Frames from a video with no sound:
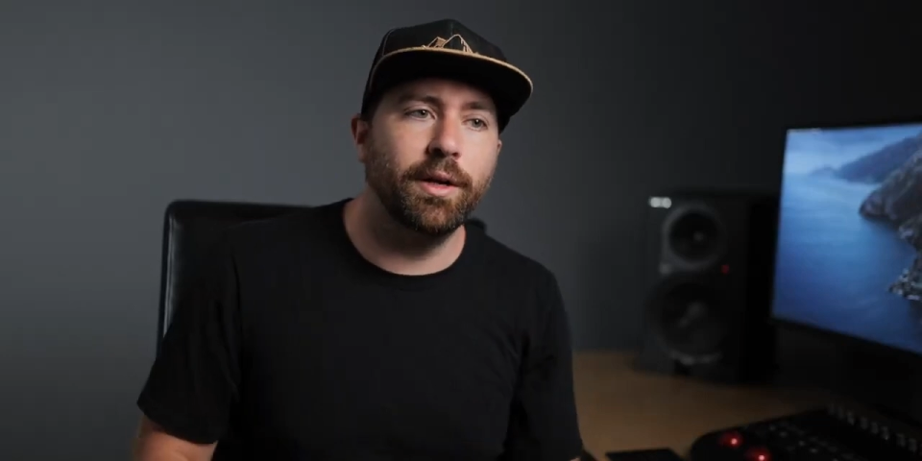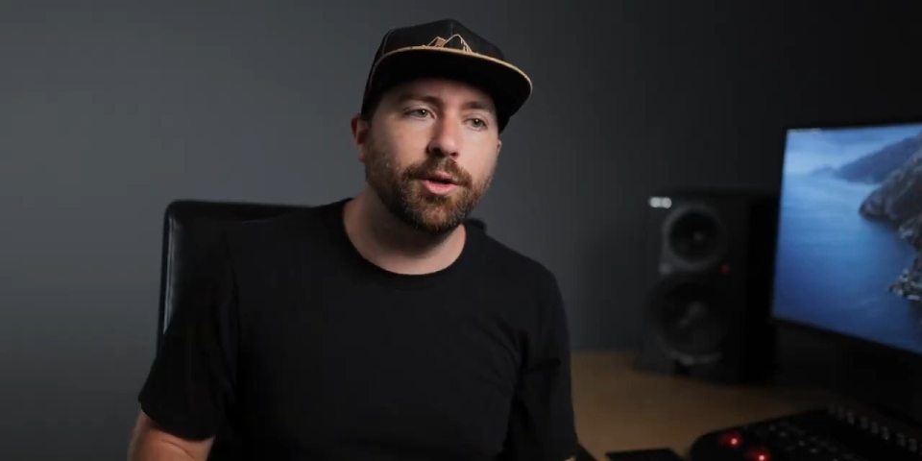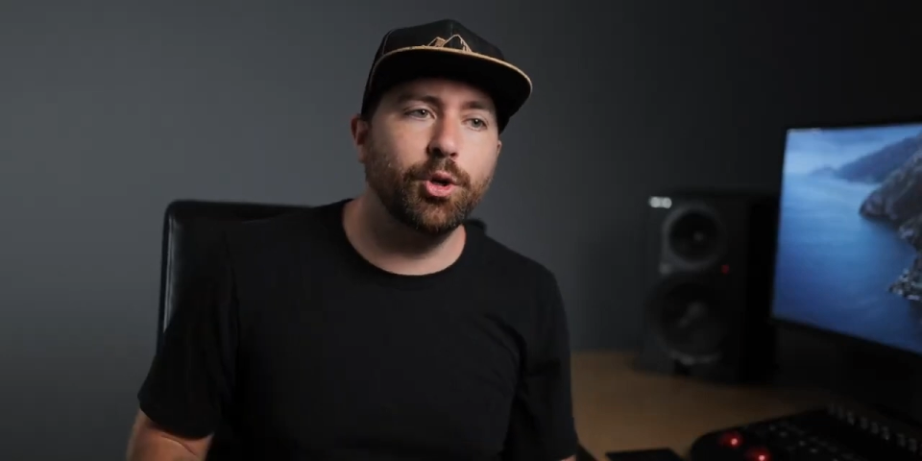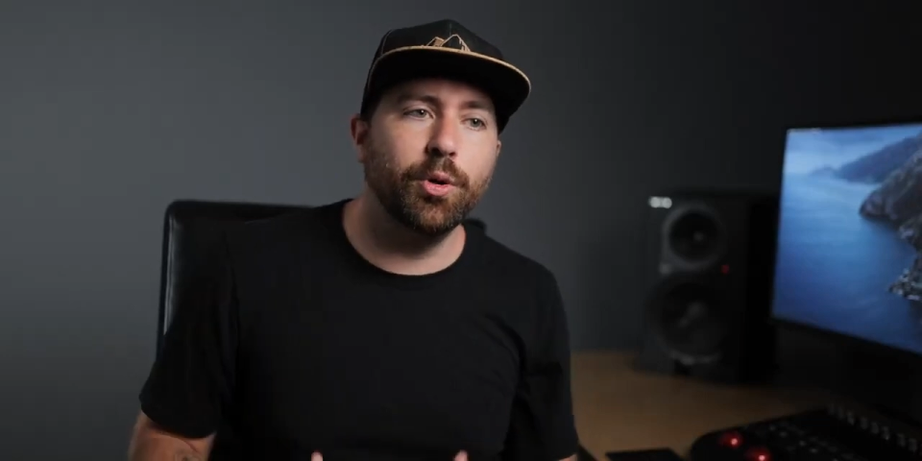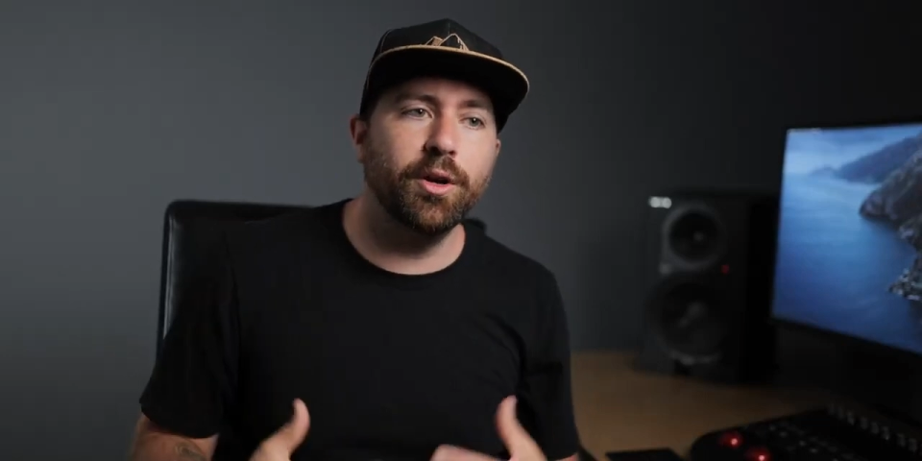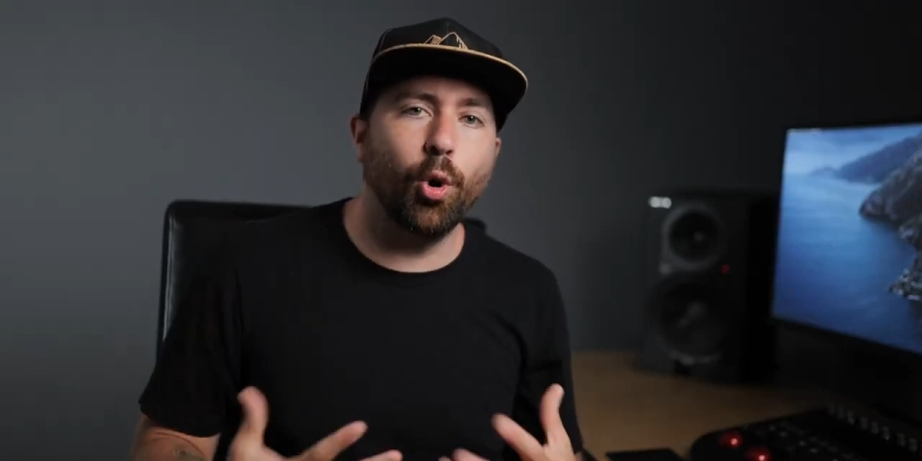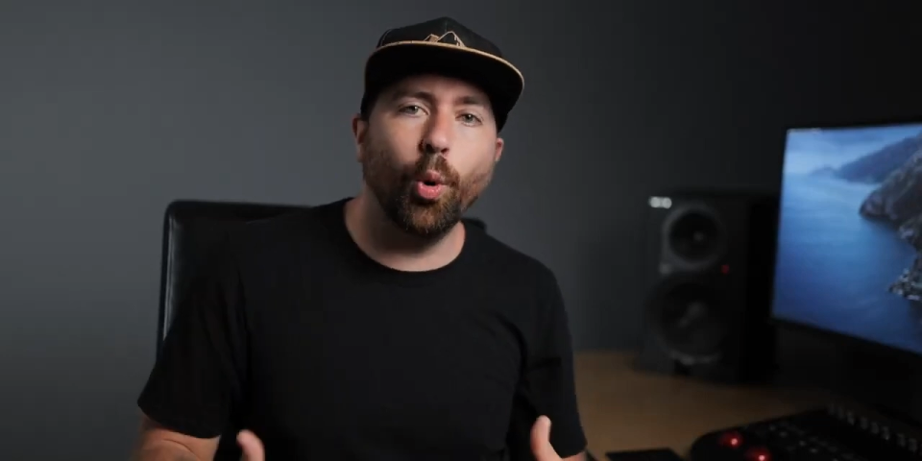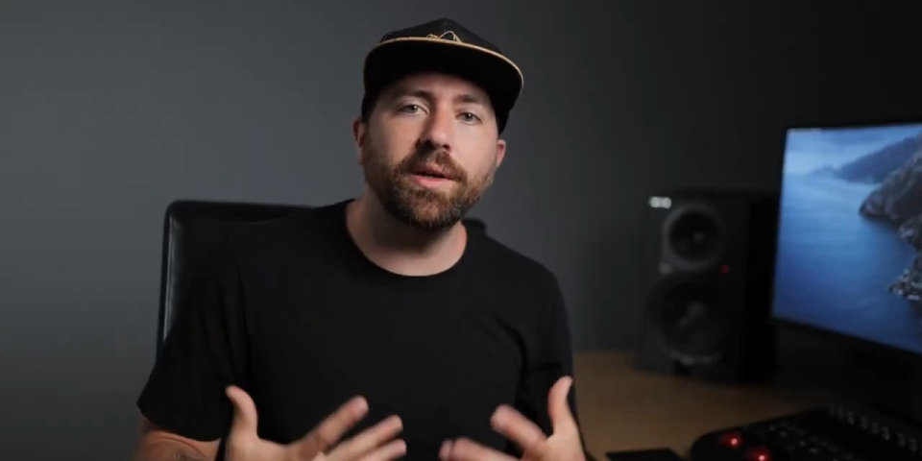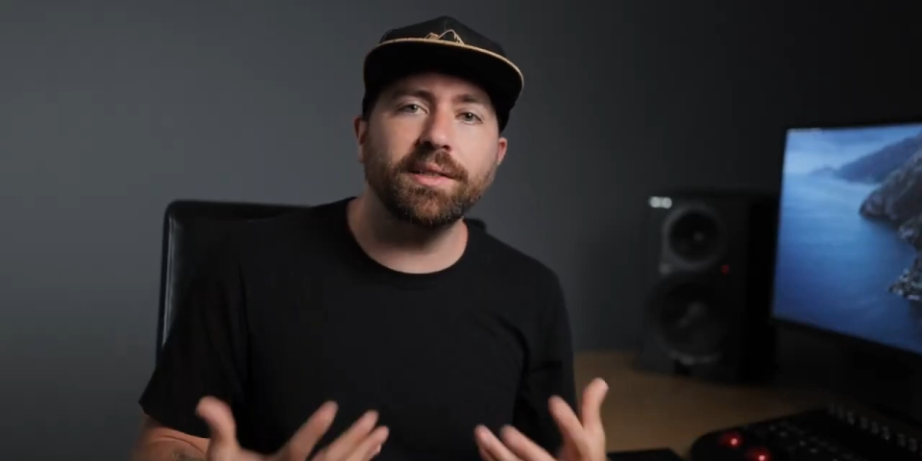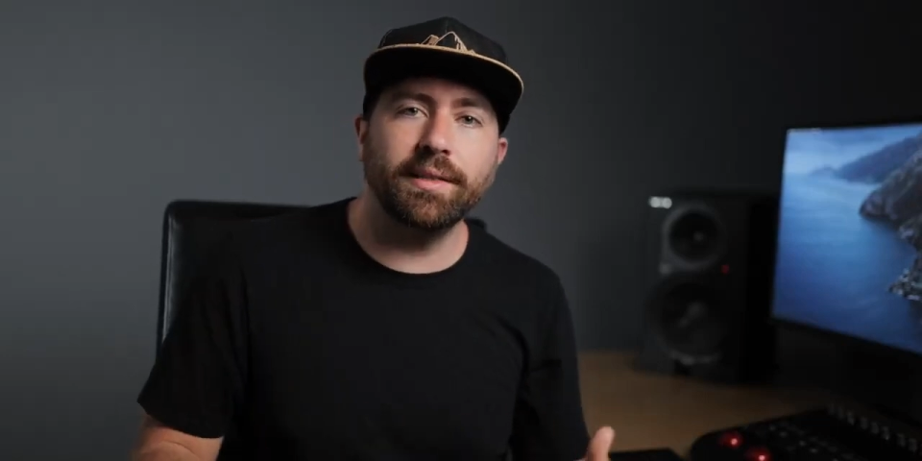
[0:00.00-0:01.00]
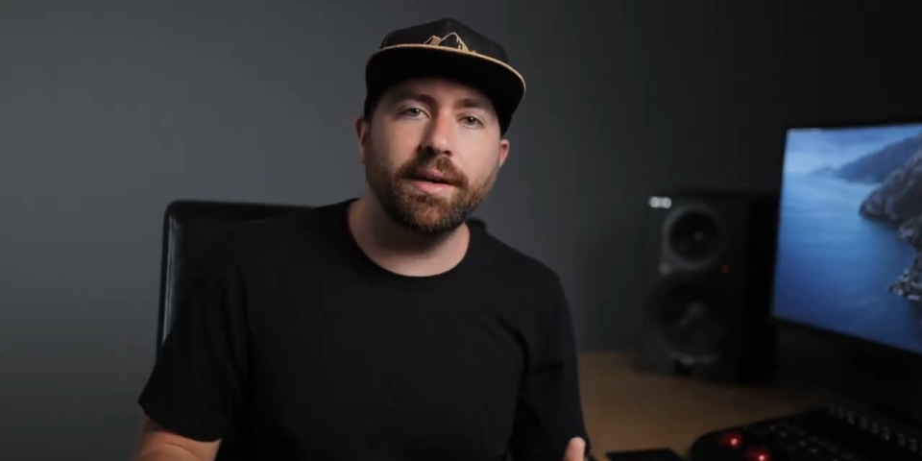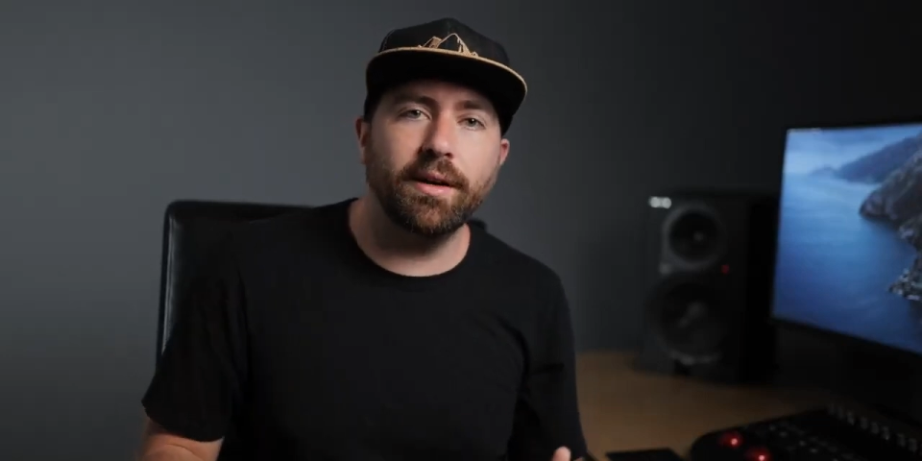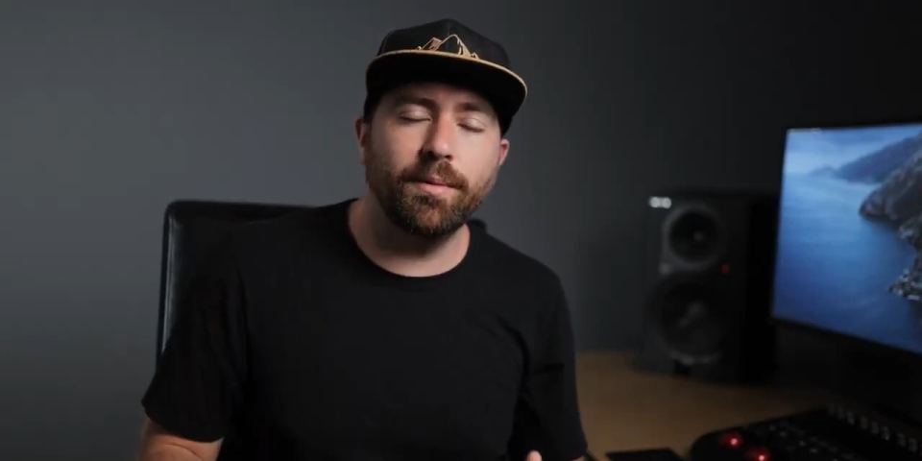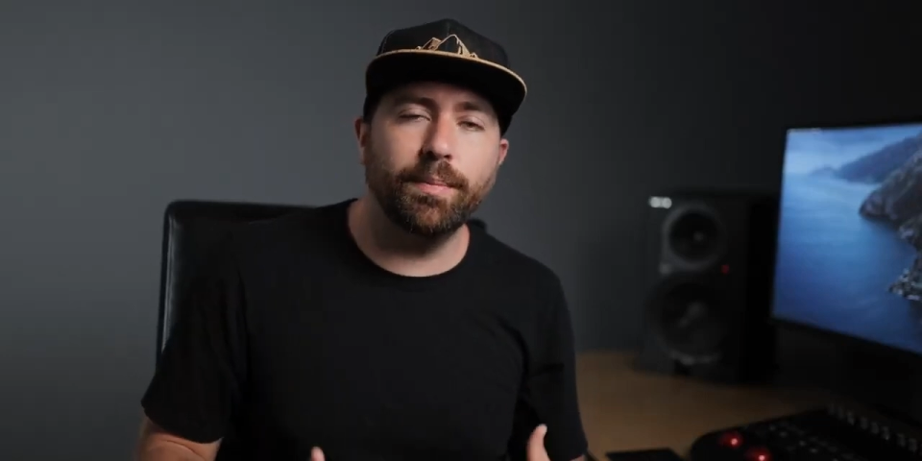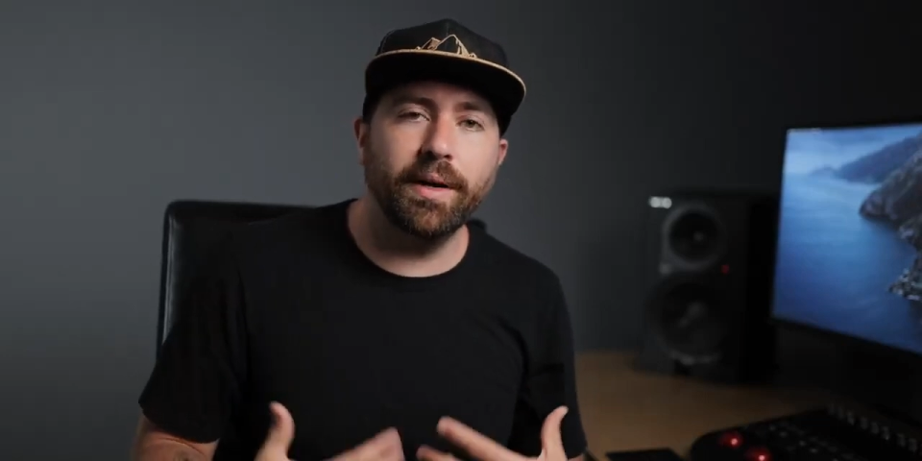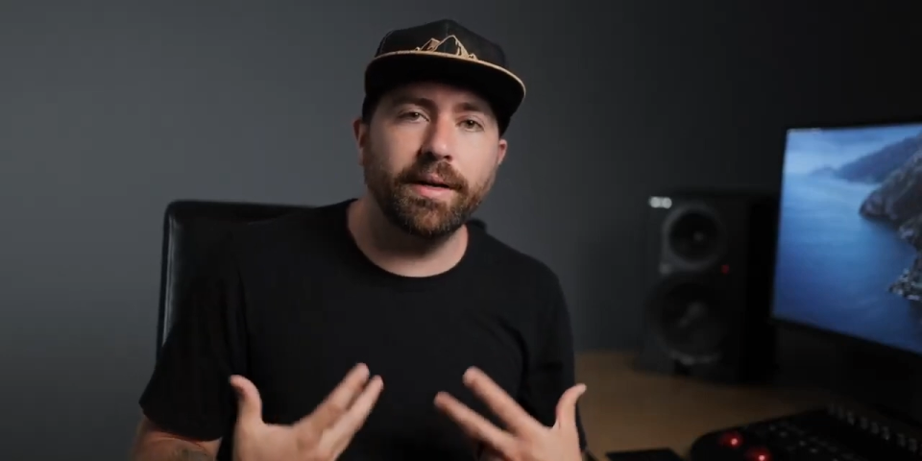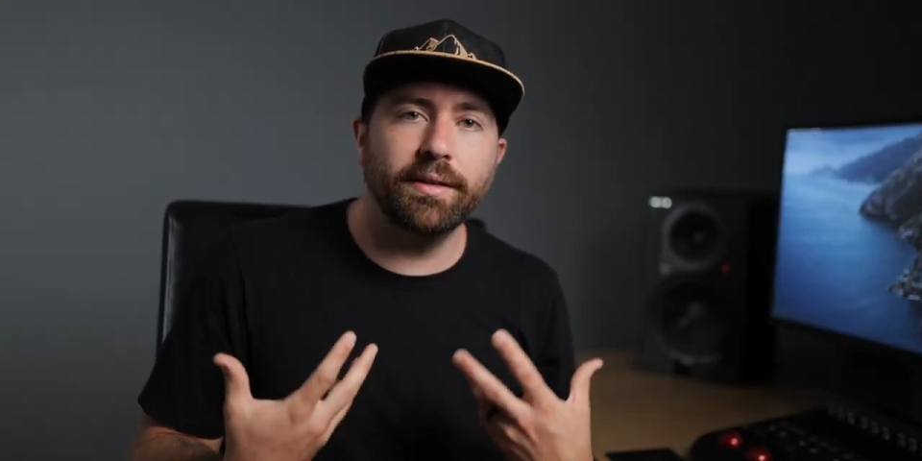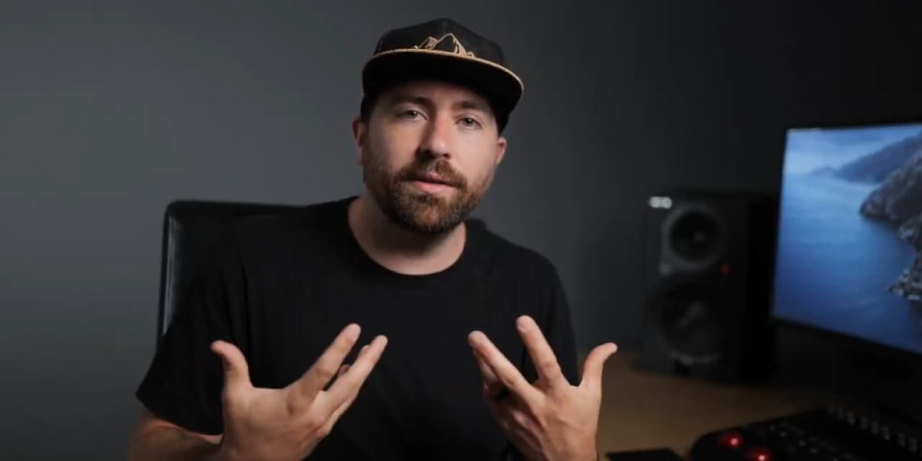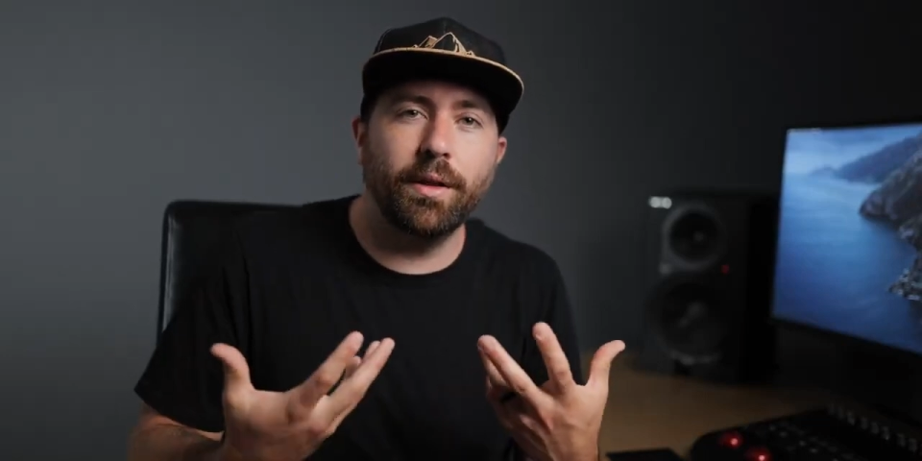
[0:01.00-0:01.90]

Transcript: you can always set it up by